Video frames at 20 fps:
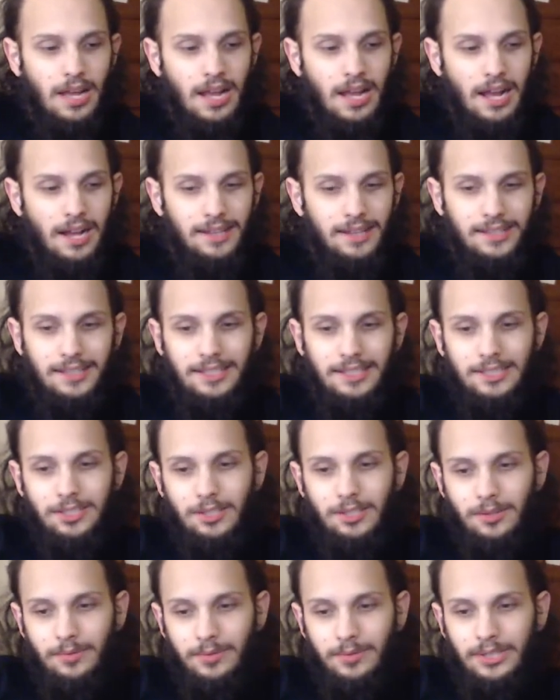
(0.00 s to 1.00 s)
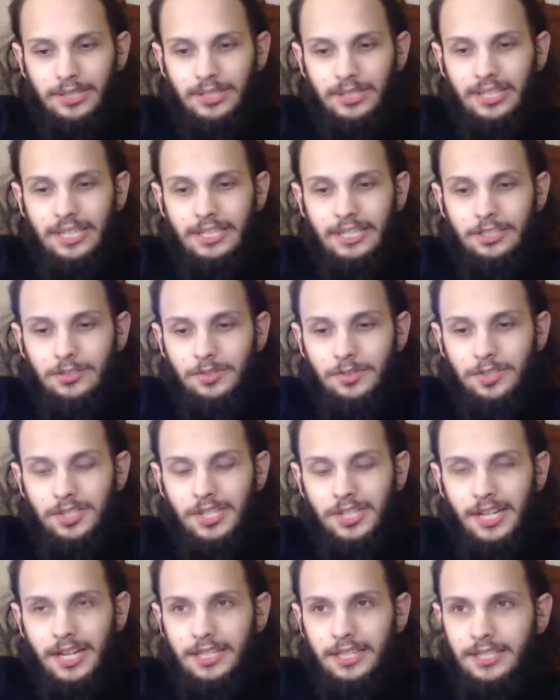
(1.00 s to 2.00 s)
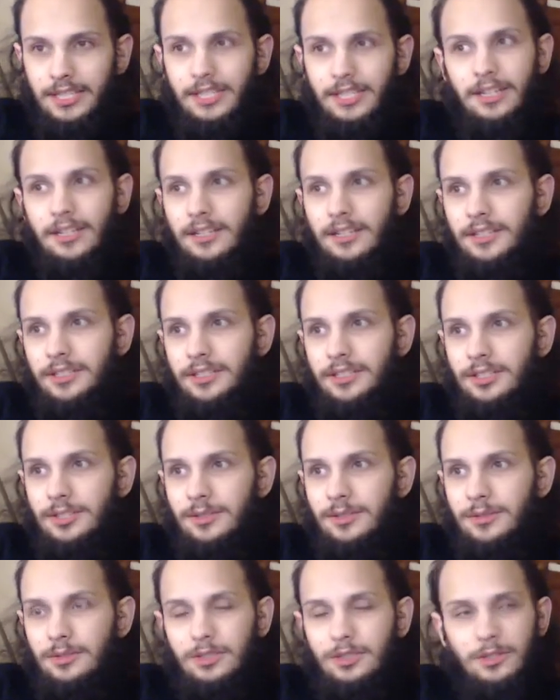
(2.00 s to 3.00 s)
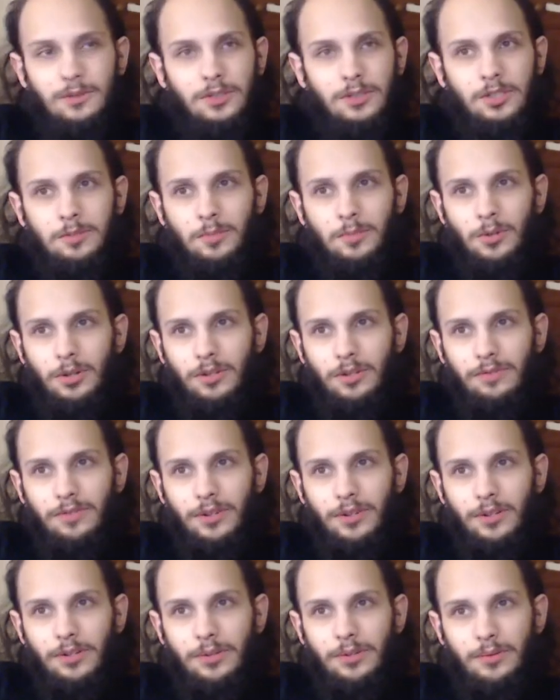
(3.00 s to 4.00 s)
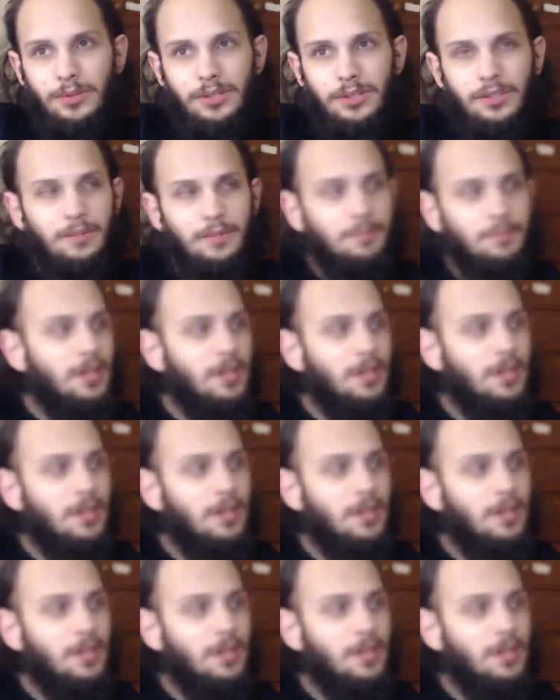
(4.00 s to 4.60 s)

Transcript: I think that's a really interesting idea to explore further with him.